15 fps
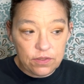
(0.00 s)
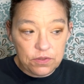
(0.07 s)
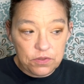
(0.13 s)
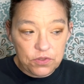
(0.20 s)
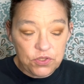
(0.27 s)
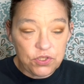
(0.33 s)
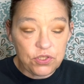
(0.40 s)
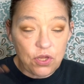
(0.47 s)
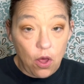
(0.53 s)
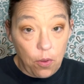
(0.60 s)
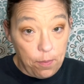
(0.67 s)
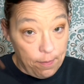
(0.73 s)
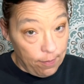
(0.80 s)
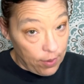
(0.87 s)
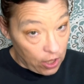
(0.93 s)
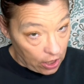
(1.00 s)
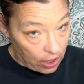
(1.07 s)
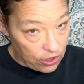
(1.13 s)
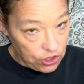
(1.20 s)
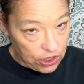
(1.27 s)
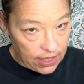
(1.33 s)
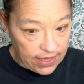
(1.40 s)
so
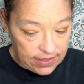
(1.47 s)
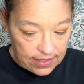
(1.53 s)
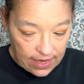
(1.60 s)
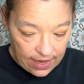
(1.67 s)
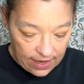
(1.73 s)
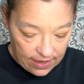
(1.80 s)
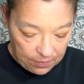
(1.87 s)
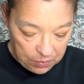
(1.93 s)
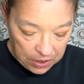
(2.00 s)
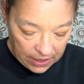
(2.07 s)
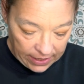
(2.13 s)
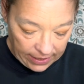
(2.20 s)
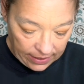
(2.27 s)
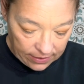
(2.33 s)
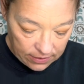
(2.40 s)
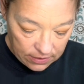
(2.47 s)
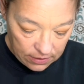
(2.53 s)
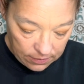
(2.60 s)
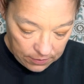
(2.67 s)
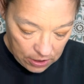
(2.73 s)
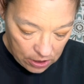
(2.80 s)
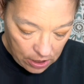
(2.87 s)
much as I had planned,
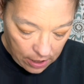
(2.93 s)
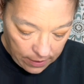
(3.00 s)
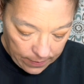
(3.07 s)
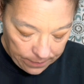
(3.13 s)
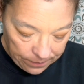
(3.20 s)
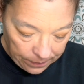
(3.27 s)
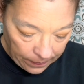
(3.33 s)
you know.